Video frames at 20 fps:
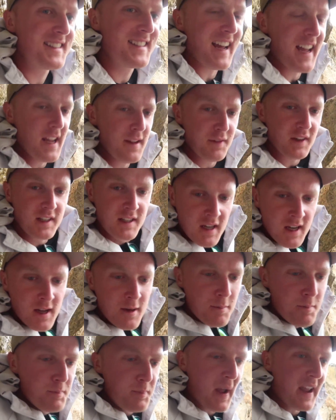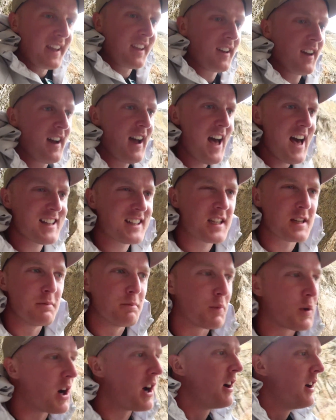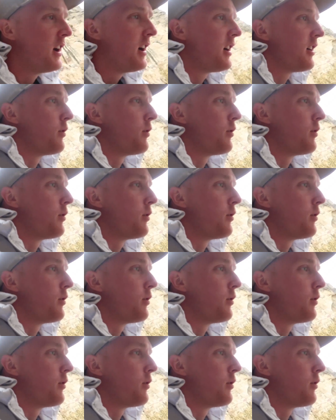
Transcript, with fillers: David Baker Attenborough